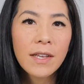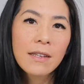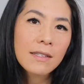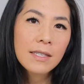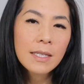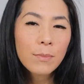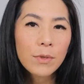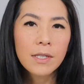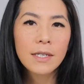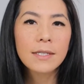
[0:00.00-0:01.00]
gets to sleep
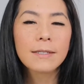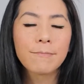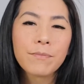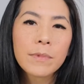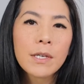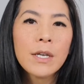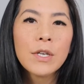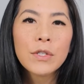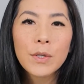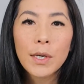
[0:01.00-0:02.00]
with us.
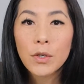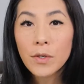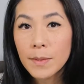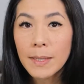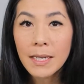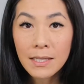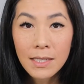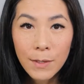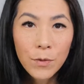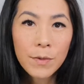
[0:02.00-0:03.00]
So I told him he could
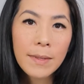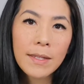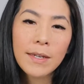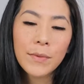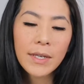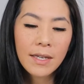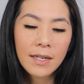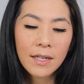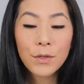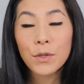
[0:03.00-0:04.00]
sleep with me that week,
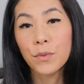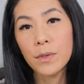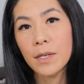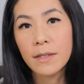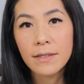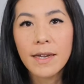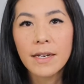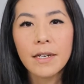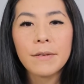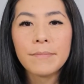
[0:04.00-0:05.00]
and he was really
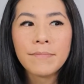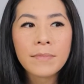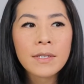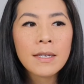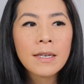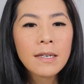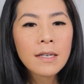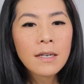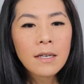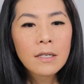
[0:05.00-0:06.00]
excited.
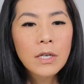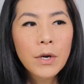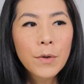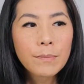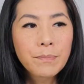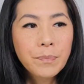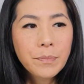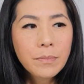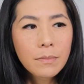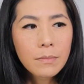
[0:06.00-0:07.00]
So
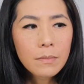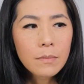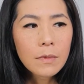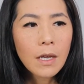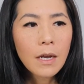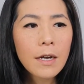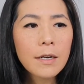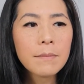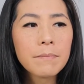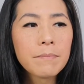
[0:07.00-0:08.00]

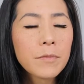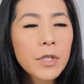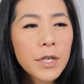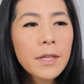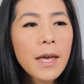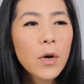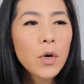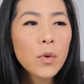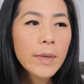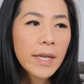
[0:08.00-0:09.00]
during that
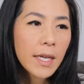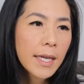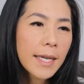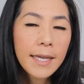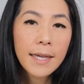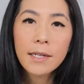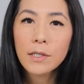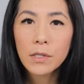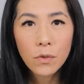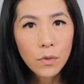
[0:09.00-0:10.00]
whole week, he had
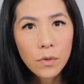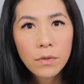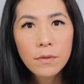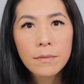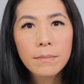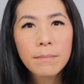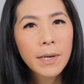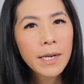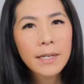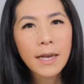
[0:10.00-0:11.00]
school,
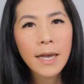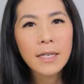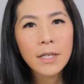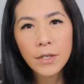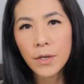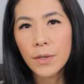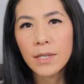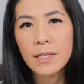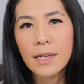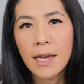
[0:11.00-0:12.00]
but I did
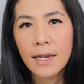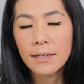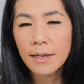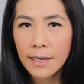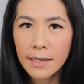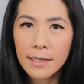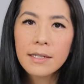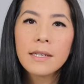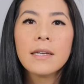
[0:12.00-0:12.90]
notice at night